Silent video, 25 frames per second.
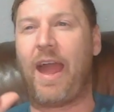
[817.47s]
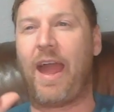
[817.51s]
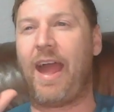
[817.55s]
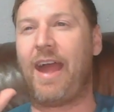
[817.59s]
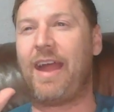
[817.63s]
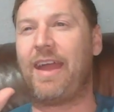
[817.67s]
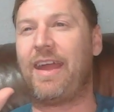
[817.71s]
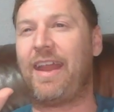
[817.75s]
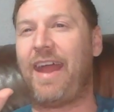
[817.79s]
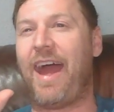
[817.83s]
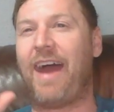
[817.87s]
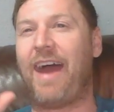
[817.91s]

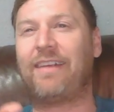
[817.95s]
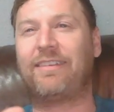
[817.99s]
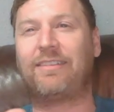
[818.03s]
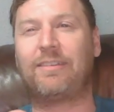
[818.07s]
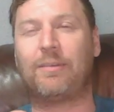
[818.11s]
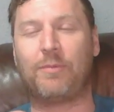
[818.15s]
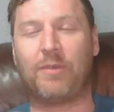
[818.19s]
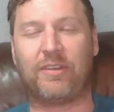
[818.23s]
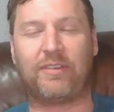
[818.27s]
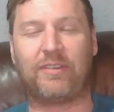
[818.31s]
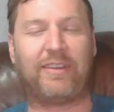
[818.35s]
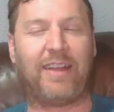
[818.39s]
It has
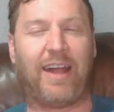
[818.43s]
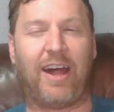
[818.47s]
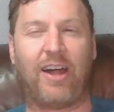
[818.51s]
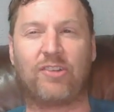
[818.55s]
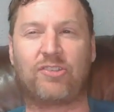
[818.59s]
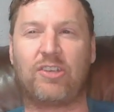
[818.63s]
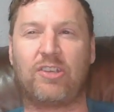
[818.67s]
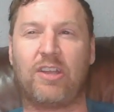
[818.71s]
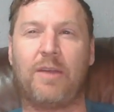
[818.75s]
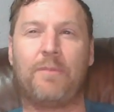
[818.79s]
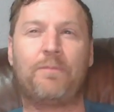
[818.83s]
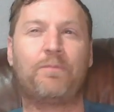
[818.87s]
some
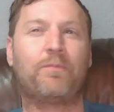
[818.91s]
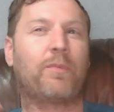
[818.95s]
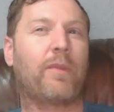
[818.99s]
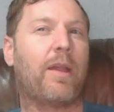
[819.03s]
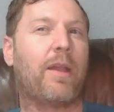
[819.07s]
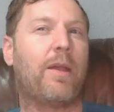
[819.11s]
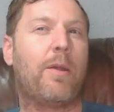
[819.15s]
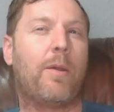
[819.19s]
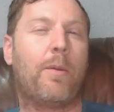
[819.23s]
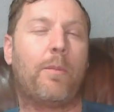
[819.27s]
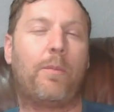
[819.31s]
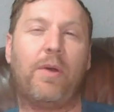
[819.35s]
nostalgia.
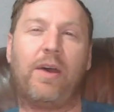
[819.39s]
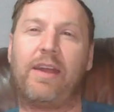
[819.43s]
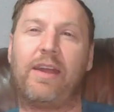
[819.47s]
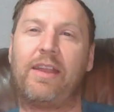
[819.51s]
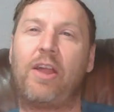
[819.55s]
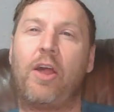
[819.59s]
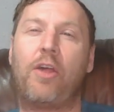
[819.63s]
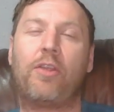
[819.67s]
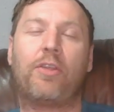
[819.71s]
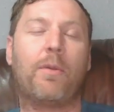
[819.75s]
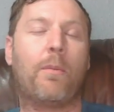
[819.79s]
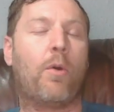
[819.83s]

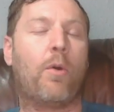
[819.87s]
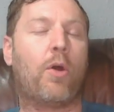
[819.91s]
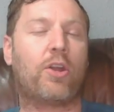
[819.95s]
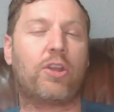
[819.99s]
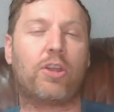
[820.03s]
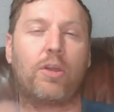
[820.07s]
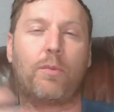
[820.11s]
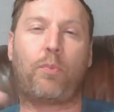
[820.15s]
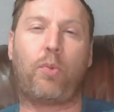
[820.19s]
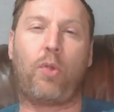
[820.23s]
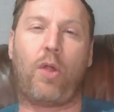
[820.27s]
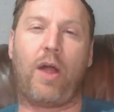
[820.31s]
But the more
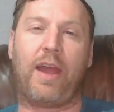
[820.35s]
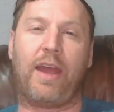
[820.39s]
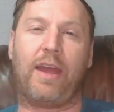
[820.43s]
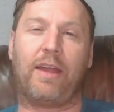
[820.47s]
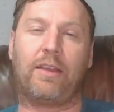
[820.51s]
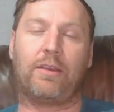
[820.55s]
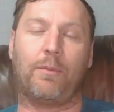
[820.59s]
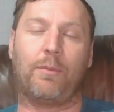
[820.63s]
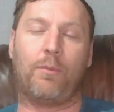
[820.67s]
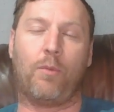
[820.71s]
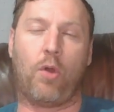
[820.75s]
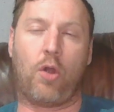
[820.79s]
you play
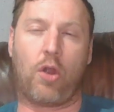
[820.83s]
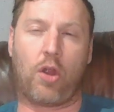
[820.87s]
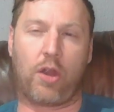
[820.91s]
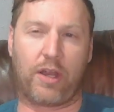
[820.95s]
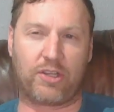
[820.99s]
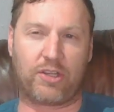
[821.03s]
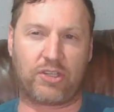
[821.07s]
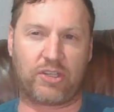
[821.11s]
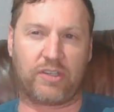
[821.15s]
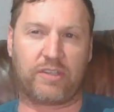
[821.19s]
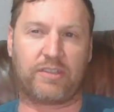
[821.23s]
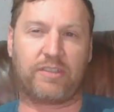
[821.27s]
it, the more
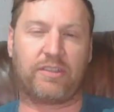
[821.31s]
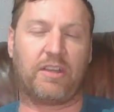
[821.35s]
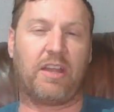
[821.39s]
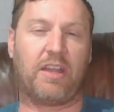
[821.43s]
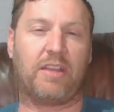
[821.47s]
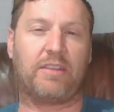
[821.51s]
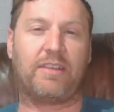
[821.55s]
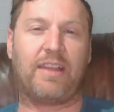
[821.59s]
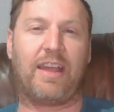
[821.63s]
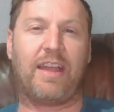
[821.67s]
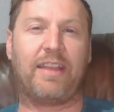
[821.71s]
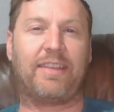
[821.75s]
it just
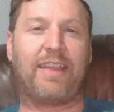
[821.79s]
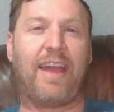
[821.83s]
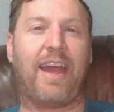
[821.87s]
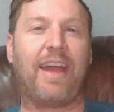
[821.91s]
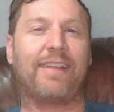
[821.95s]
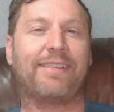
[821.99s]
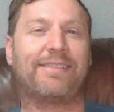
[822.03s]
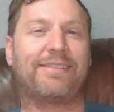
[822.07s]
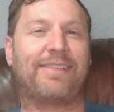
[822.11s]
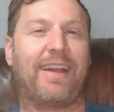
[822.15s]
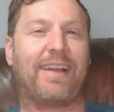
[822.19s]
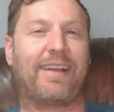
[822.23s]
it, it
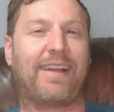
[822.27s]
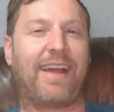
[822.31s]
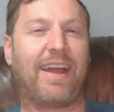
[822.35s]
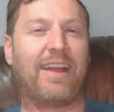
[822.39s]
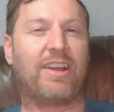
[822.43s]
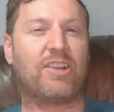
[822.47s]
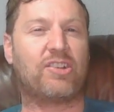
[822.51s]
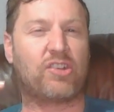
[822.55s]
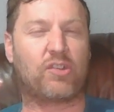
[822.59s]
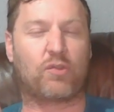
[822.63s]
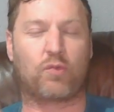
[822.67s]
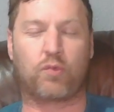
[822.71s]
that that kind
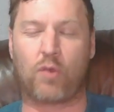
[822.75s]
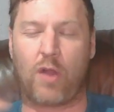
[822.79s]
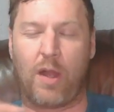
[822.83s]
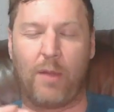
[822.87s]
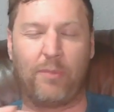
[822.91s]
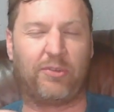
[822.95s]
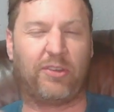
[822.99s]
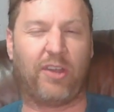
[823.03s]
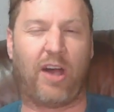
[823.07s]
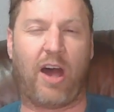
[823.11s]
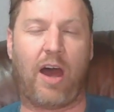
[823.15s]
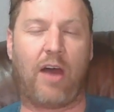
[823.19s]
of just
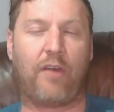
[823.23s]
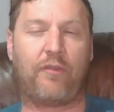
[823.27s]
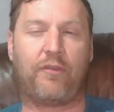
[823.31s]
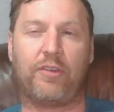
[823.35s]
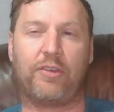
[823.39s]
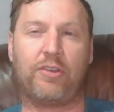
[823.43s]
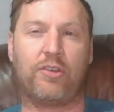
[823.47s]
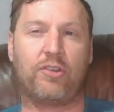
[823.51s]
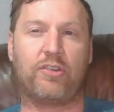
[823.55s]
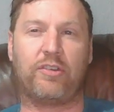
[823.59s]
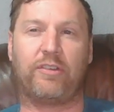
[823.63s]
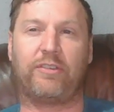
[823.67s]
rubs off,
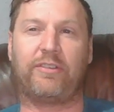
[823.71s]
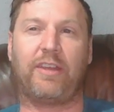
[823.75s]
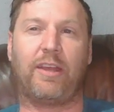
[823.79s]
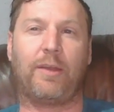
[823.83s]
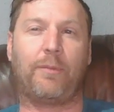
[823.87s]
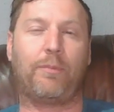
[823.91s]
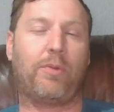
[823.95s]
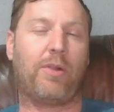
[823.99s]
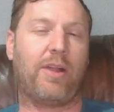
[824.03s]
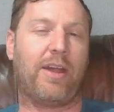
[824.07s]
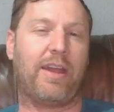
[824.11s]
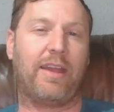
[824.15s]
and you're just
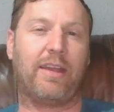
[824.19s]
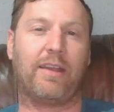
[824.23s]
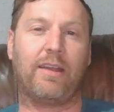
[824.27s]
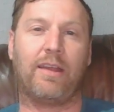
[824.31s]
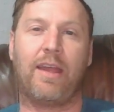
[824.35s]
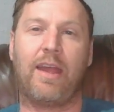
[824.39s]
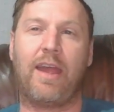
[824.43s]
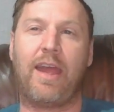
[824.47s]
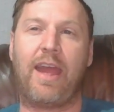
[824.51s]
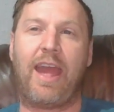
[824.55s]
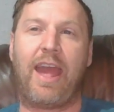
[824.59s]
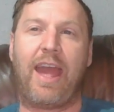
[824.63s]
like playing
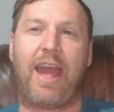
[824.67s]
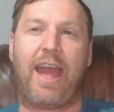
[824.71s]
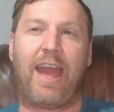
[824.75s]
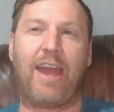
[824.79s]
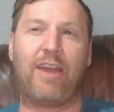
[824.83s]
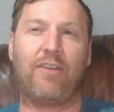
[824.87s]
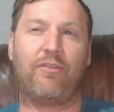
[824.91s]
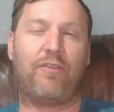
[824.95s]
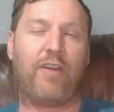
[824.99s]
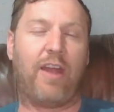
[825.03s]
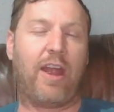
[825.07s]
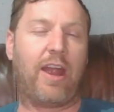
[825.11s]

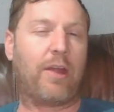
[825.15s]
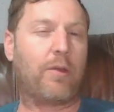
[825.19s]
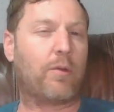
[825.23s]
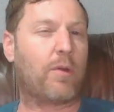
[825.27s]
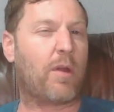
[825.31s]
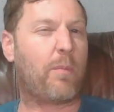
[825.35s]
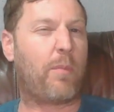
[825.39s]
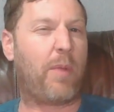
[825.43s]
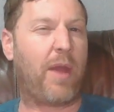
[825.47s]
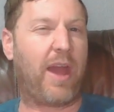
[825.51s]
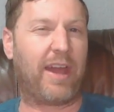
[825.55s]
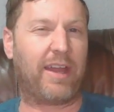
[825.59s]
a very
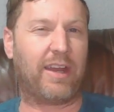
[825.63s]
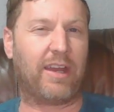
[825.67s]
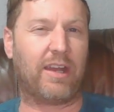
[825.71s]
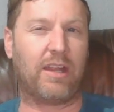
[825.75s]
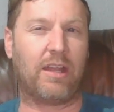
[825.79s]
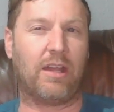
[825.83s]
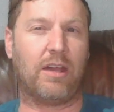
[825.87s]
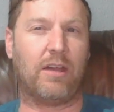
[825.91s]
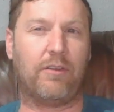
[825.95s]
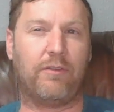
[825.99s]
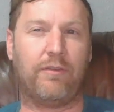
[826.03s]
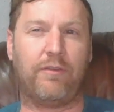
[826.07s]

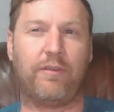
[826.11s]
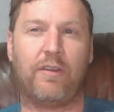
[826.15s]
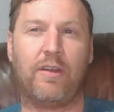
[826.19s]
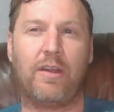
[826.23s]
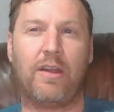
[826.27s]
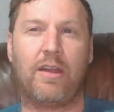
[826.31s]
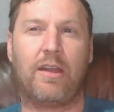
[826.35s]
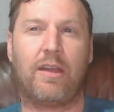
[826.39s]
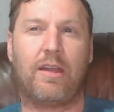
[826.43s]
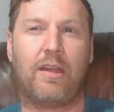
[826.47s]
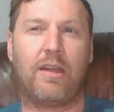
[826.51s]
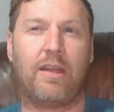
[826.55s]
repetitive,
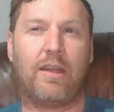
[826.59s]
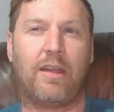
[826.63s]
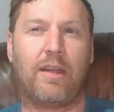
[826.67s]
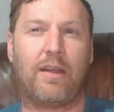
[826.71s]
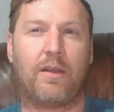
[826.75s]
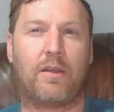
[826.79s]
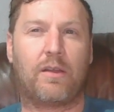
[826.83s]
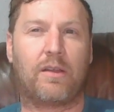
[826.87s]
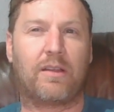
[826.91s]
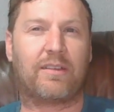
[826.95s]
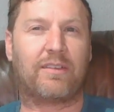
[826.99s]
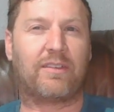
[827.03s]

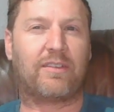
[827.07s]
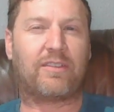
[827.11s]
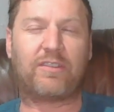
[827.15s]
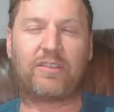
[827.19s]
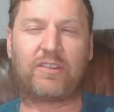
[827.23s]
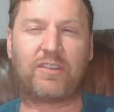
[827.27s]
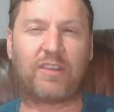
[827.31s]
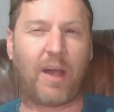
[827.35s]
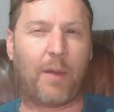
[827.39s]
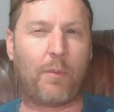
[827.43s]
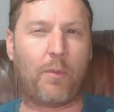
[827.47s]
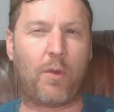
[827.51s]

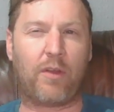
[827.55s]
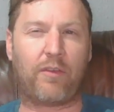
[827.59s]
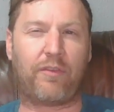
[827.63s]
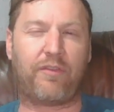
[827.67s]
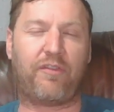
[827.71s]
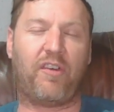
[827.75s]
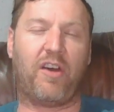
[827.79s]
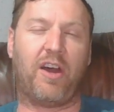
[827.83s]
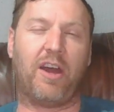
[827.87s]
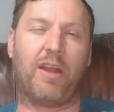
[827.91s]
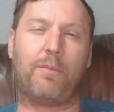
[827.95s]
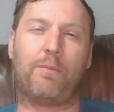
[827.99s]
somewhat
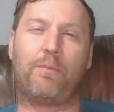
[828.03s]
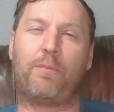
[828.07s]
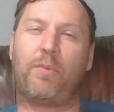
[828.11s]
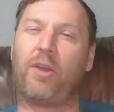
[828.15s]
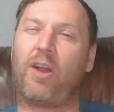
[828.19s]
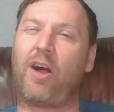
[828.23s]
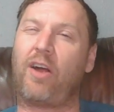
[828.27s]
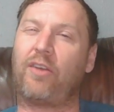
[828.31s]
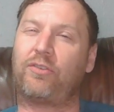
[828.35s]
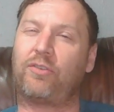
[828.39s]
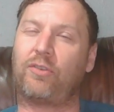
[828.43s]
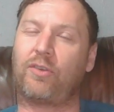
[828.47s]
fun but
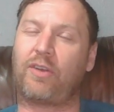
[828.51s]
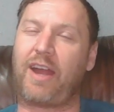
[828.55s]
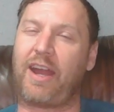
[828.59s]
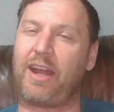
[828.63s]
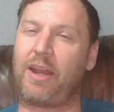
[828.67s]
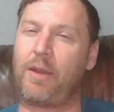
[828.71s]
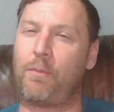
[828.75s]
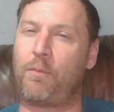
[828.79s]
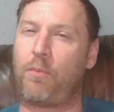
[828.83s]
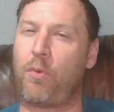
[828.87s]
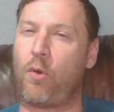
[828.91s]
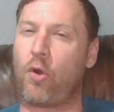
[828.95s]
also
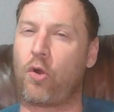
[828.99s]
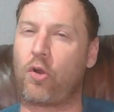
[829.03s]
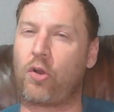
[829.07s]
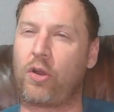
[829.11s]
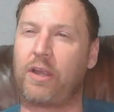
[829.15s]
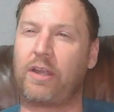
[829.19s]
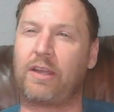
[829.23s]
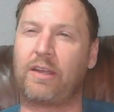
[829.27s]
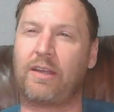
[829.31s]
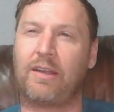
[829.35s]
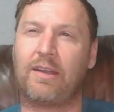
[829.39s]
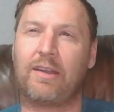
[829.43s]
kind of
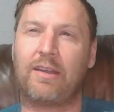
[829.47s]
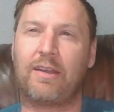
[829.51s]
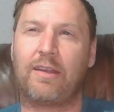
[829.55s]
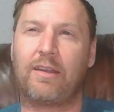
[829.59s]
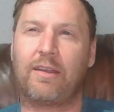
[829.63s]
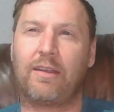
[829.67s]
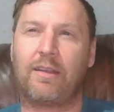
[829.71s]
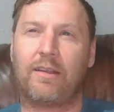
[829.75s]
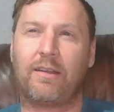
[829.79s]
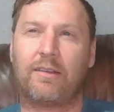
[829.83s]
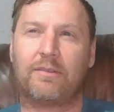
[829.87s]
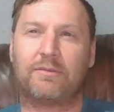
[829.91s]
boring
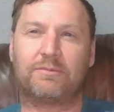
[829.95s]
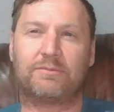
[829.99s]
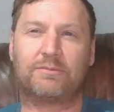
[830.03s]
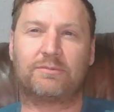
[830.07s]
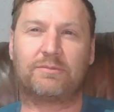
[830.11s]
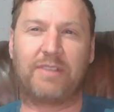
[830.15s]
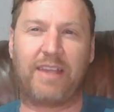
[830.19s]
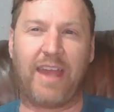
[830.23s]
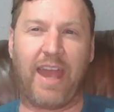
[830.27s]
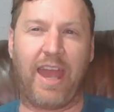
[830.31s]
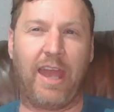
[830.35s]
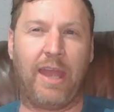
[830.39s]

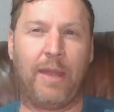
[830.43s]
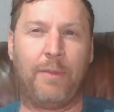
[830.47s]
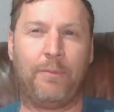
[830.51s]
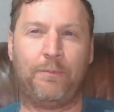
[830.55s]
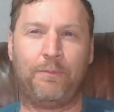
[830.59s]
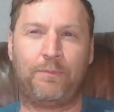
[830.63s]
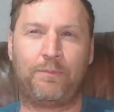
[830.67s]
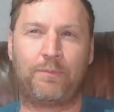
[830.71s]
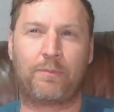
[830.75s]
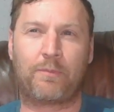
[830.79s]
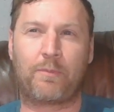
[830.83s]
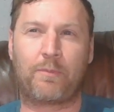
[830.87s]
game.